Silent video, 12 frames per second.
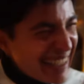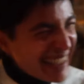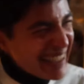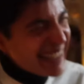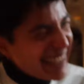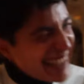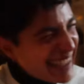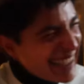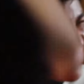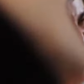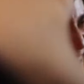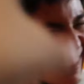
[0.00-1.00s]
I met
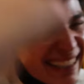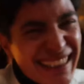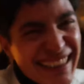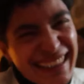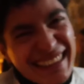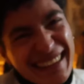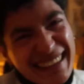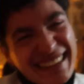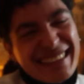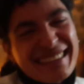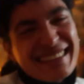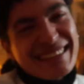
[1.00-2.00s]
Hugo in my first
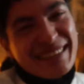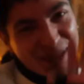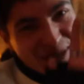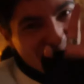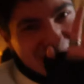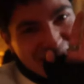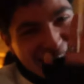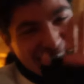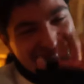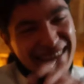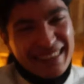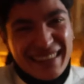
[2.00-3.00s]
fashion week in
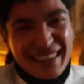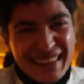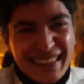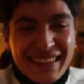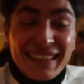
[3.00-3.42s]
Milan,